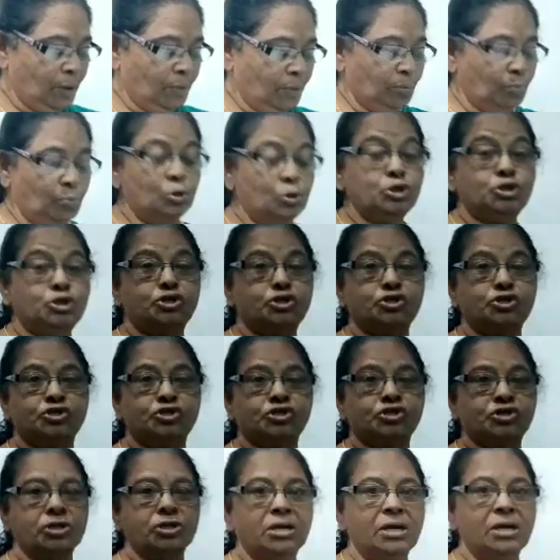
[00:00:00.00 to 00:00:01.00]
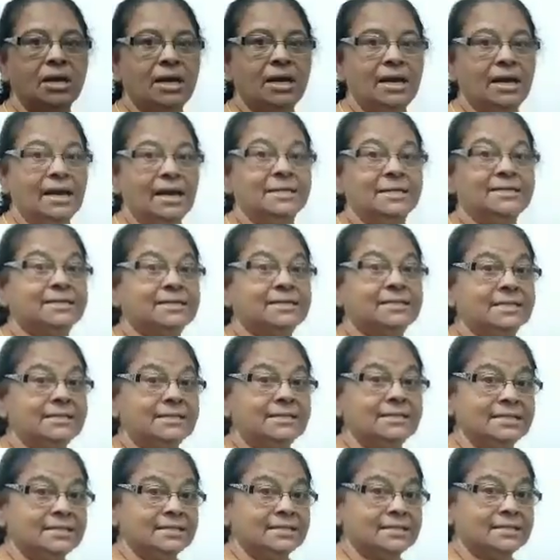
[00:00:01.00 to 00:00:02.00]
Bush, sh
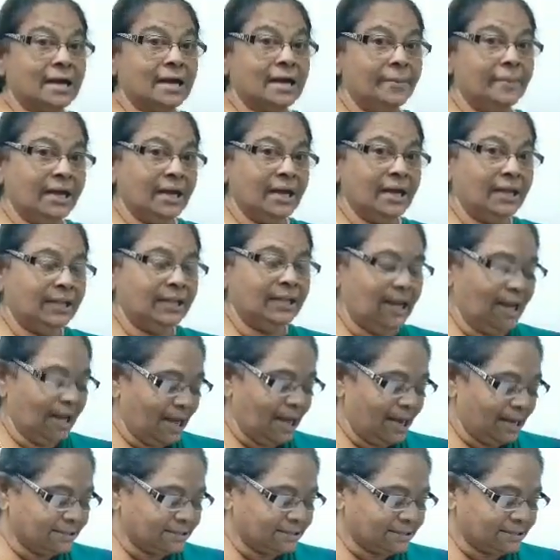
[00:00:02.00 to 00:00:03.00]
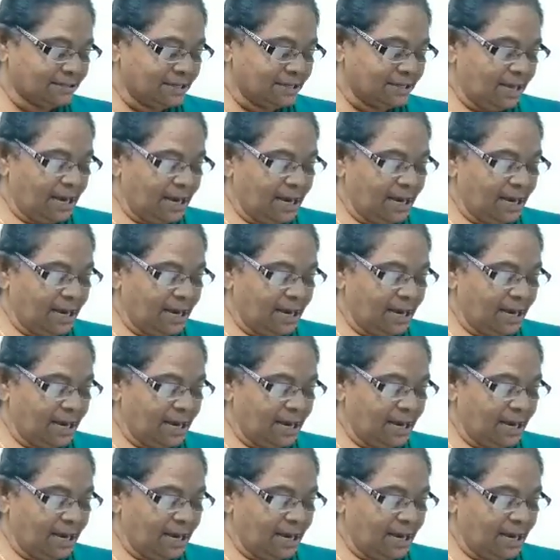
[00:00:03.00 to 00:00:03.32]
is coming at the last